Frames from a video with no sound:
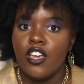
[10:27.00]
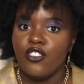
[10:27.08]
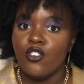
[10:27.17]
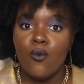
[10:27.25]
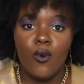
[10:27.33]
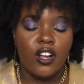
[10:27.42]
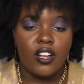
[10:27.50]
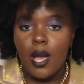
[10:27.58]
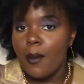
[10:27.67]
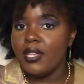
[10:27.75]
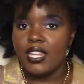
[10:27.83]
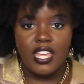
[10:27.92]
you weren't
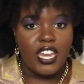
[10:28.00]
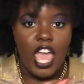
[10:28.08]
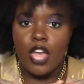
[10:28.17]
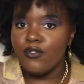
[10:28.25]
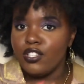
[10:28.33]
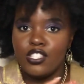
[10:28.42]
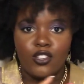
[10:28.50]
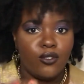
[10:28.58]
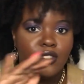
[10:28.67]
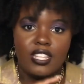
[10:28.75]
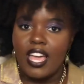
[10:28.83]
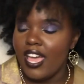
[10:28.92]
coming in every single
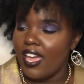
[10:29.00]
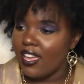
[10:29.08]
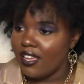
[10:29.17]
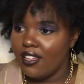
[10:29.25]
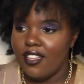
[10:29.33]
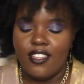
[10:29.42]
day,